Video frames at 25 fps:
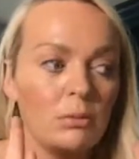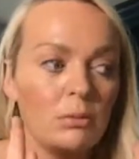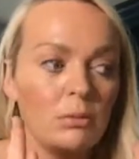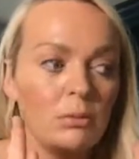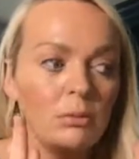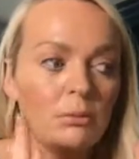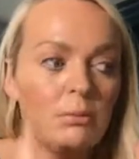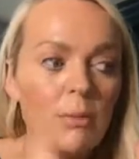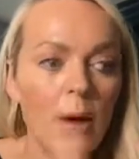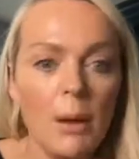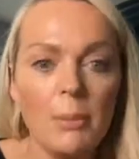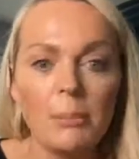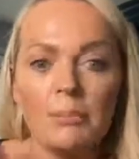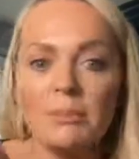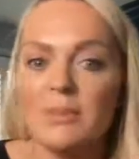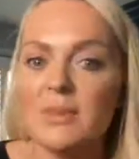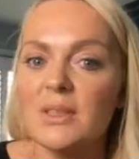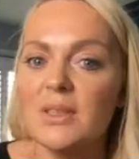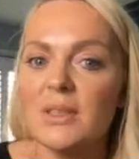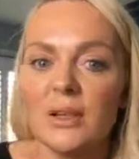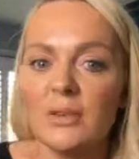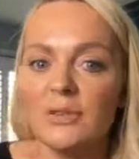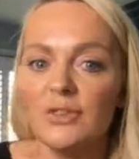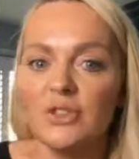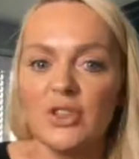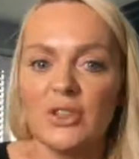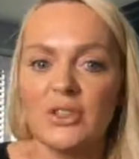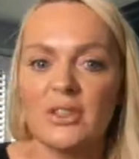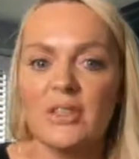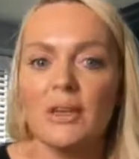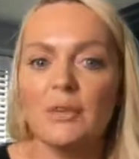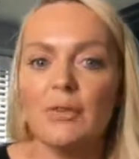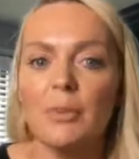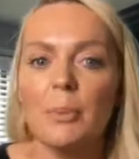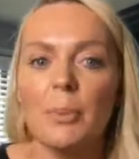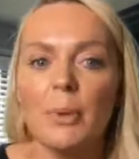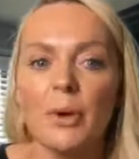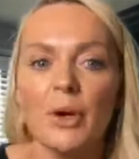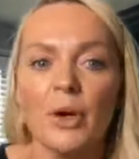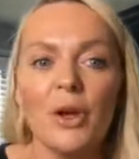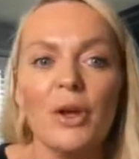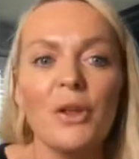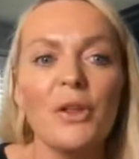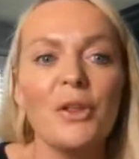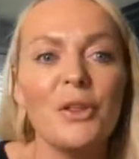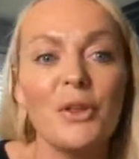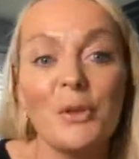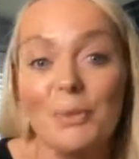mums that have just given birth.